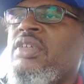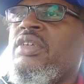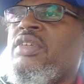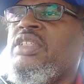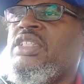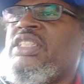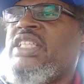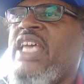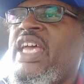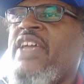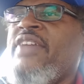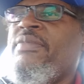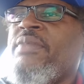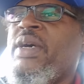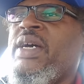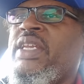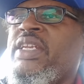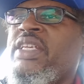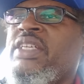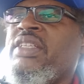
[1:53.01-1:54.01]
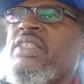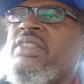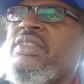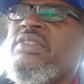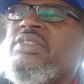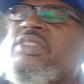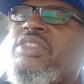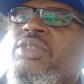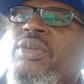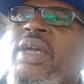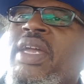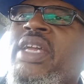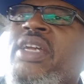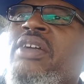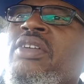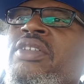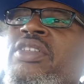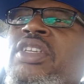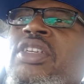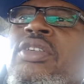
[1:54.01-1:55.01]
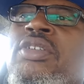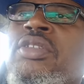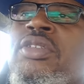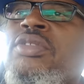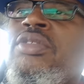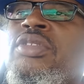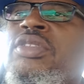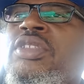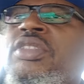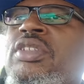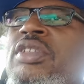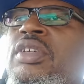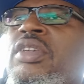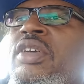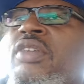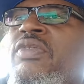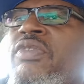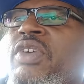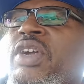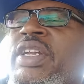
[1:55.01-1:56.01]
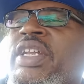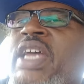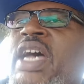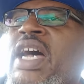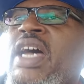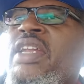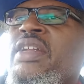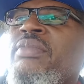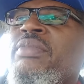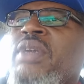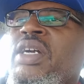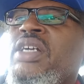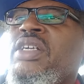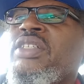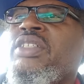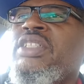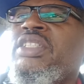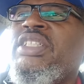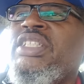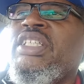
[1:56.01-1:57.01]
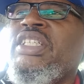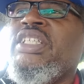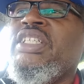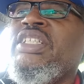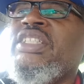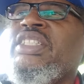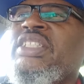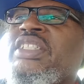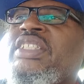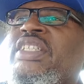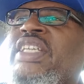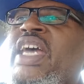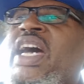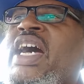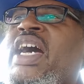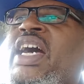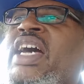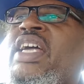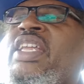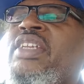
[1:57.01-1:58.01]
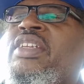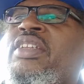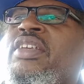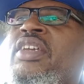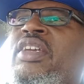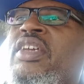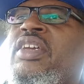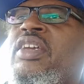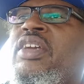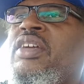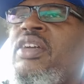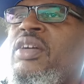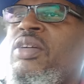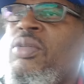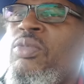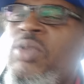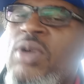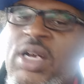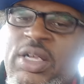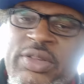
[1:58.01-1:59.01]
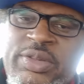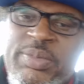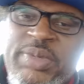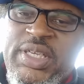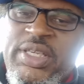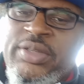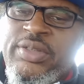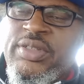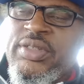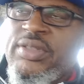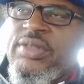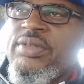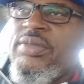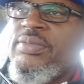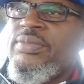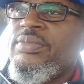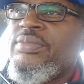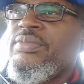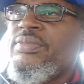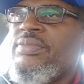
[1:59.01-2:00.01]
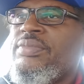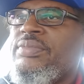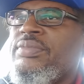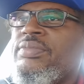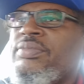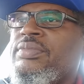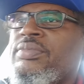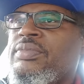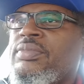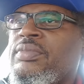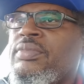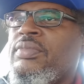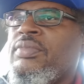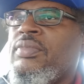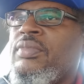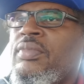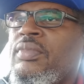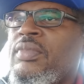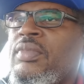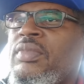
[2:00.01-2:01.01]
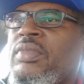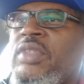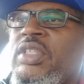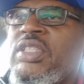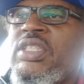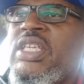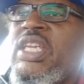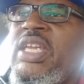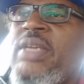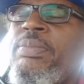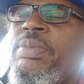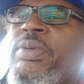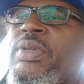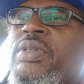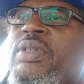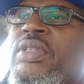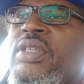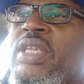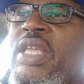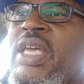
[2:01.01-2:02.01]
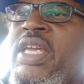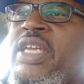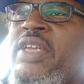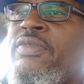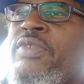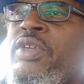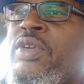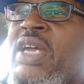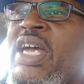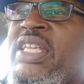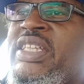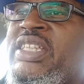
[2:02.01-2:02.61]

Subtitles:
Save money that you ain't gonna use for non-emergencies, non-wealth building. Just keep it. Like, if you got